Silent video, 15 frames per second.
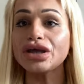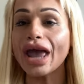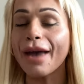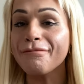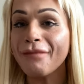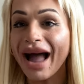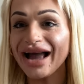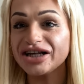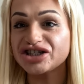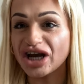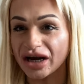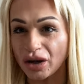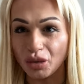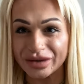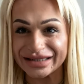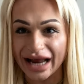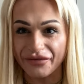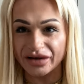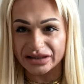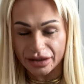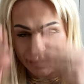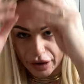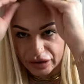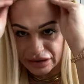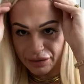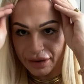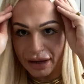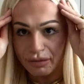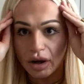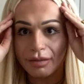Yeah, my channel was never supposed to
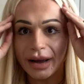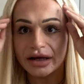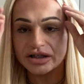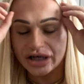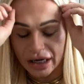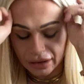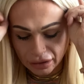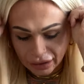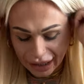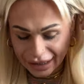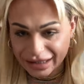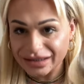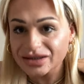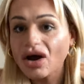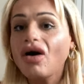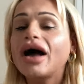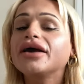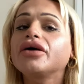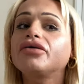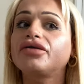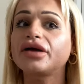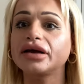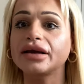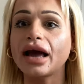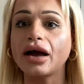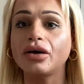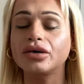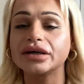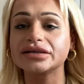be a mukbang channel, and it's not, I don't think, now.